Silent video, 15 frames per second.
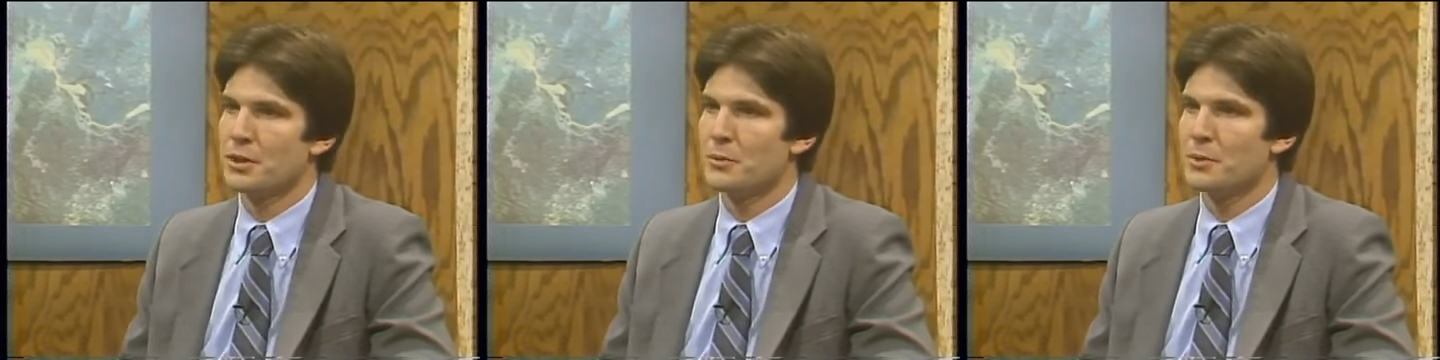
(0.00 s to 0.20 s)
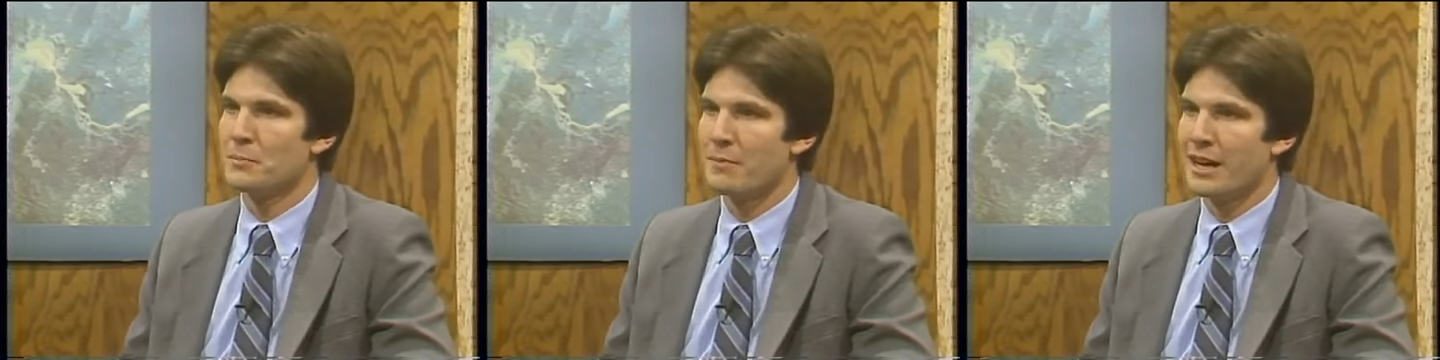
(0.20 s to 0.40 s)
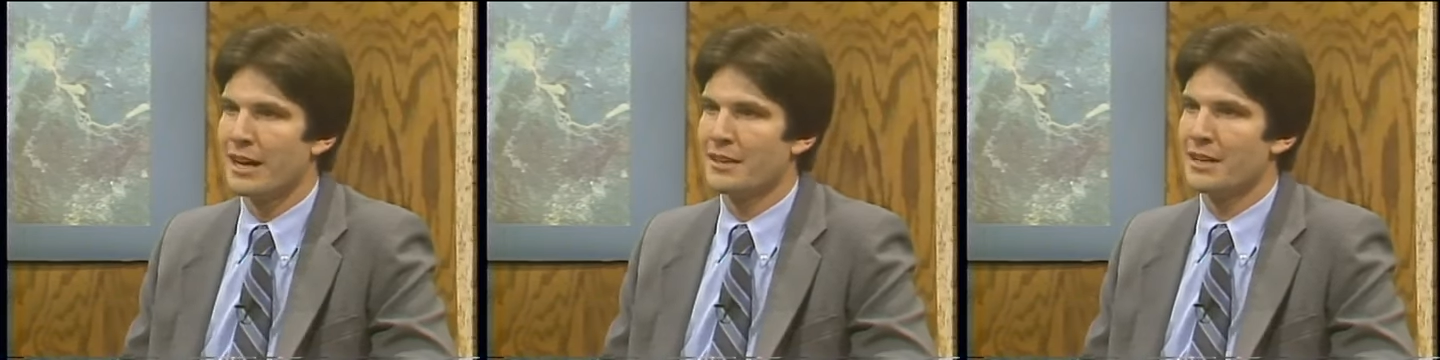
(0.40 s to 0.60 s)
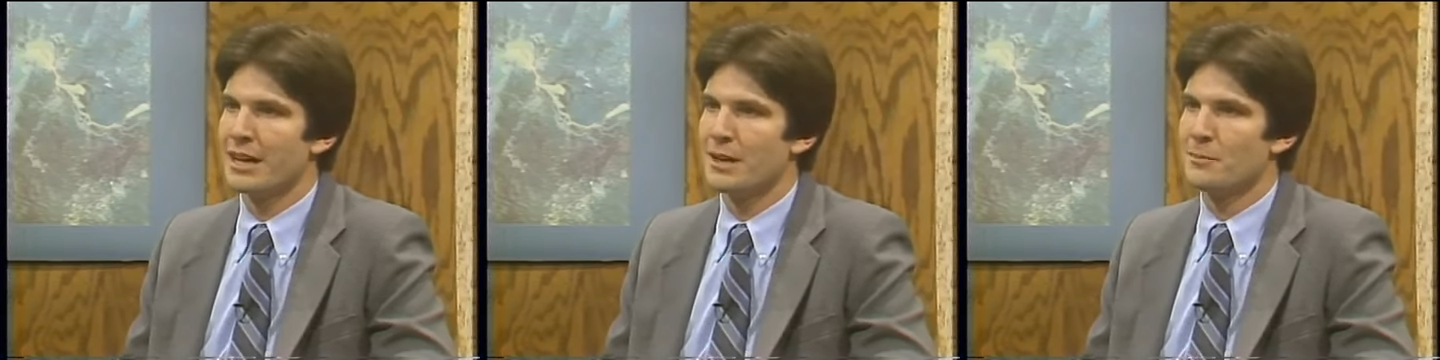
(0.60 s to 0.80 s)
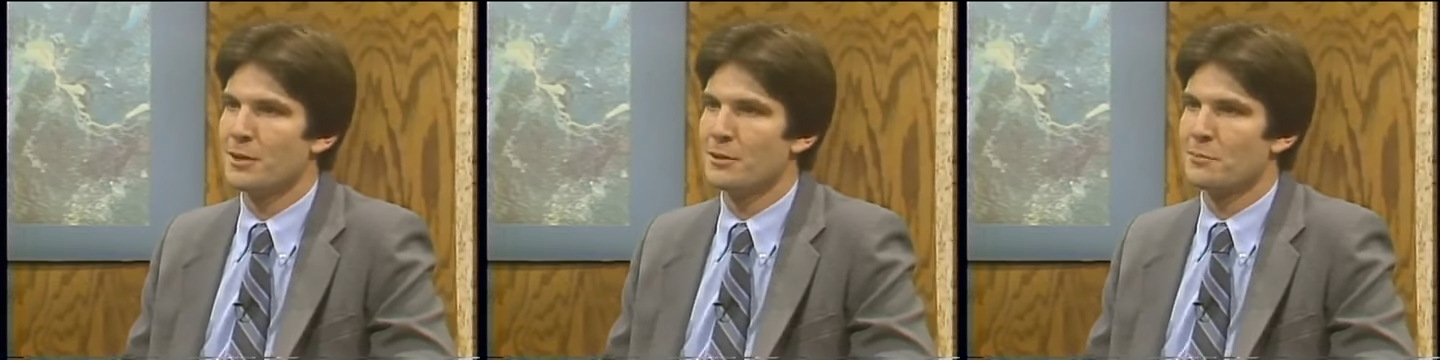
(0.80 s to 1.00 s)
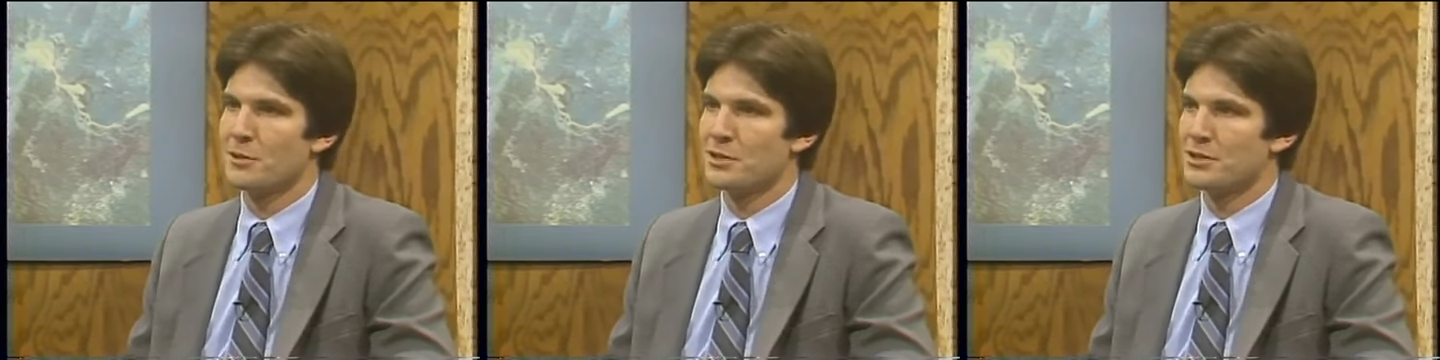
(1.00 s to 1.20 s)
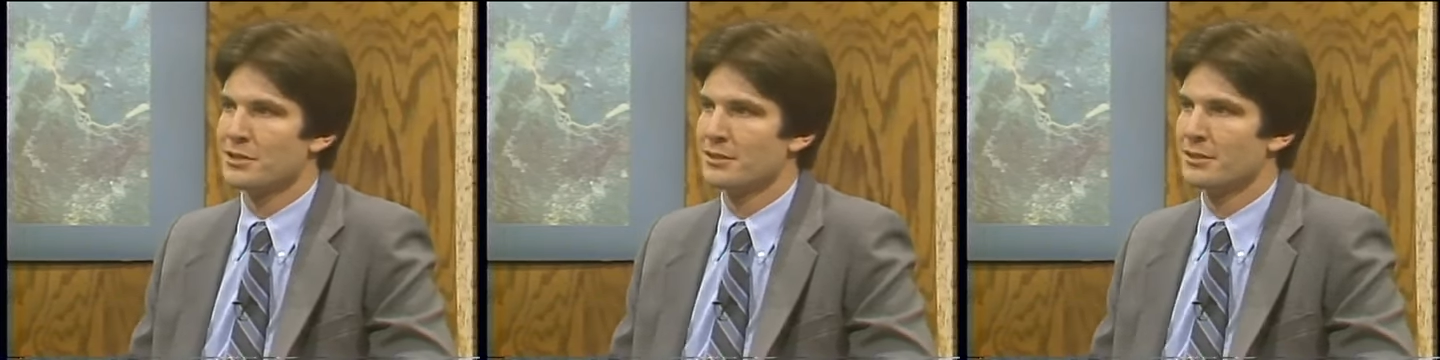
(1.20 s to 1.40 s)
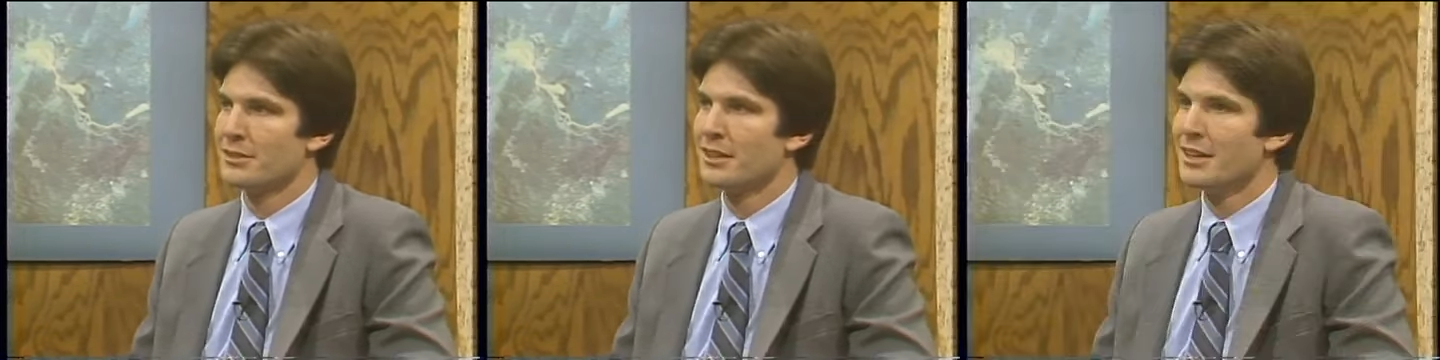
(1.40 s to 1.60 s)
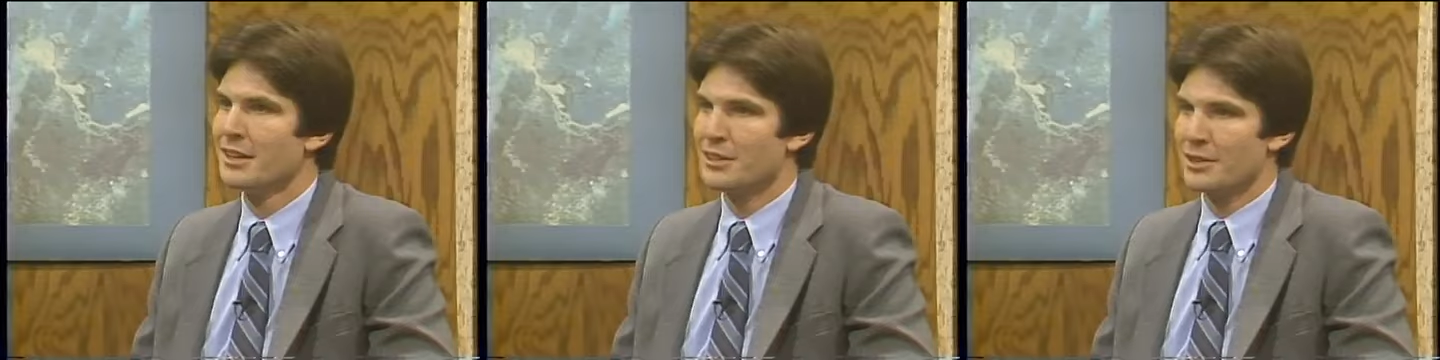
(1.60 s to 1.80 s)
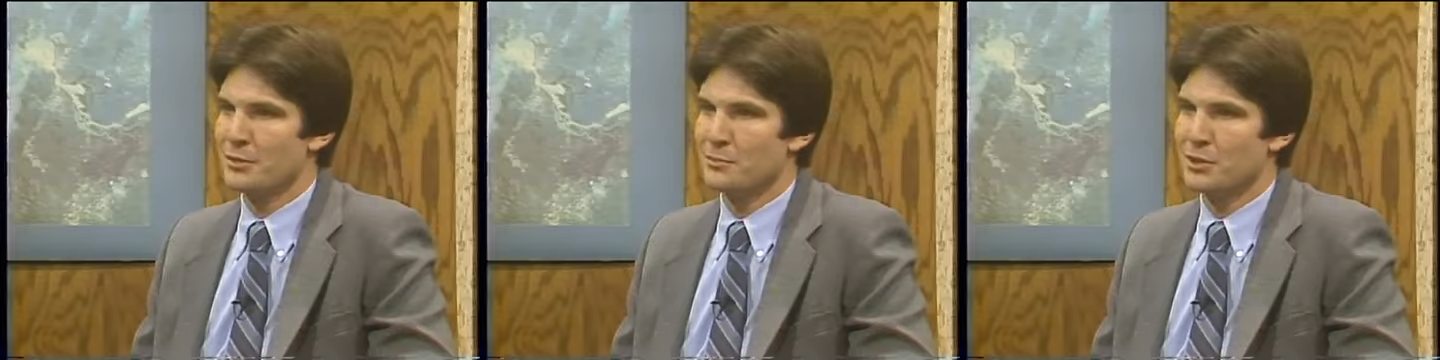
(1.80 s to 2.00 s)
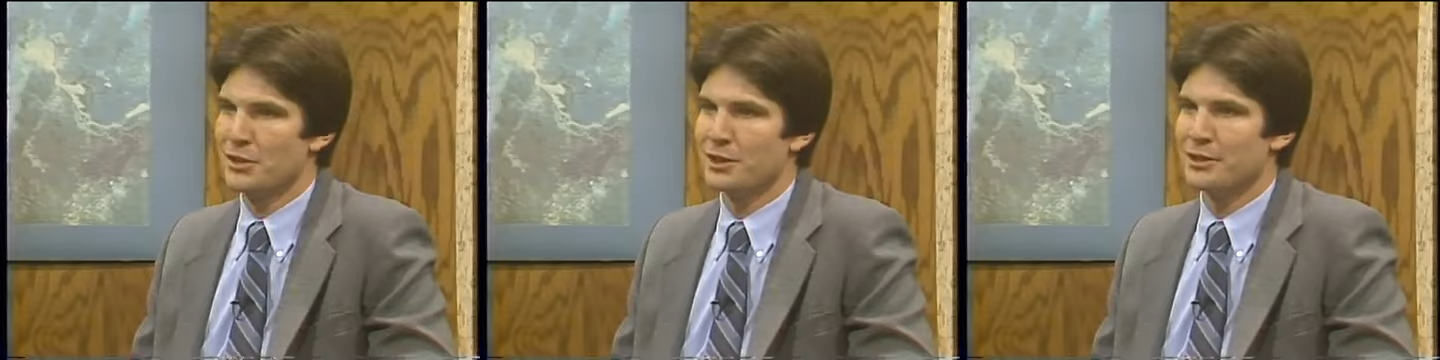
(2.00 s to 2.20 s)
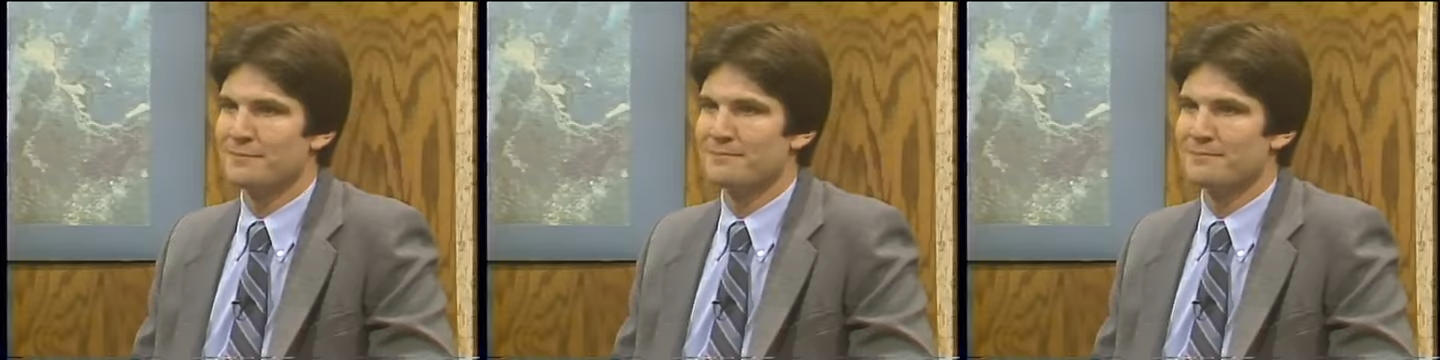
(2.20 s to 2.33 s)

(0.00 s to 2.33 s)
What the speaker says: that would buy the IBM personal computer.